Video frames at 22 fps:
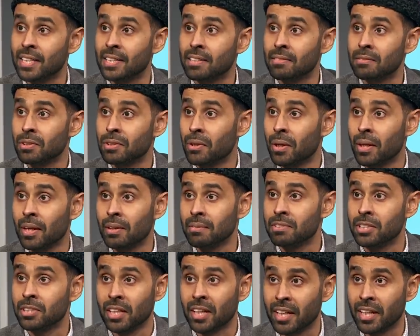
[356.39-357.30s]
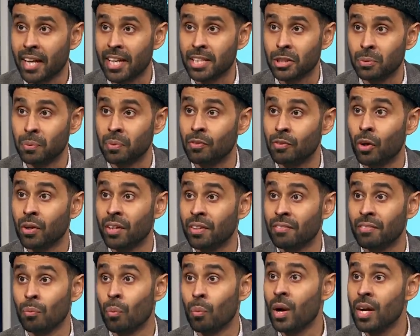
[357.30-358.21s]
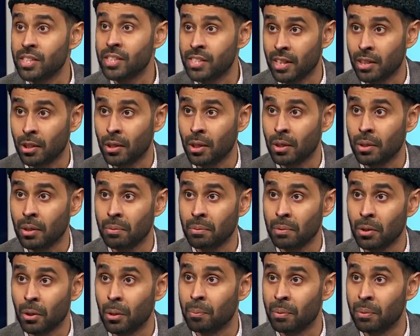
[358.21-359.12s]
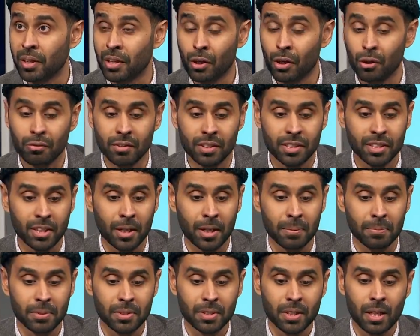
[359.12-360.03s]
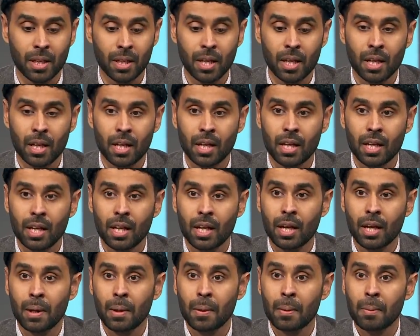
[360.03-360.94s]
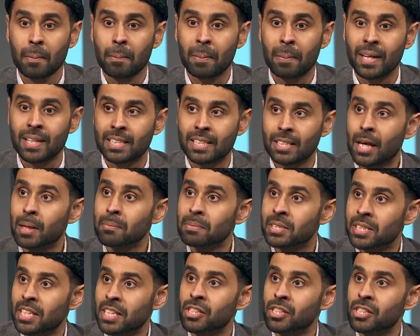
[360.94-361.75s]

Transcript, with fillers: and you know, in certain cases we've gone even worse than our you know, pre-COVID times. But Islam's